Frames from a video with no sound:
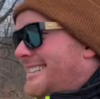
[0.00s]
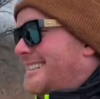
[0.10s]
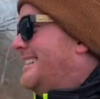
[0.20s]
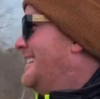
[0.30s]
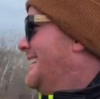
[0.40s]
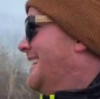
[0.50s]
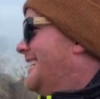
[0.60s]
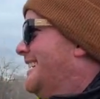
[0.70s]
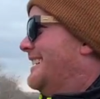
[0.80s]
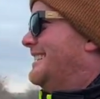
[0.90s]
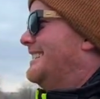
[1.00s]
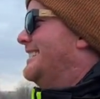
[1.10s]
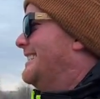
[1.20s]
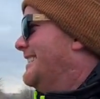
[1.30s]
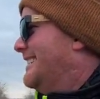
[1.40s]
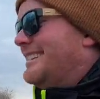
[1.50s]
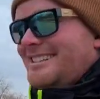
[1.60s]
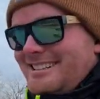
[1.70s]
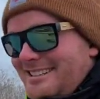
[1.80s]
time, though, because we could do so much more.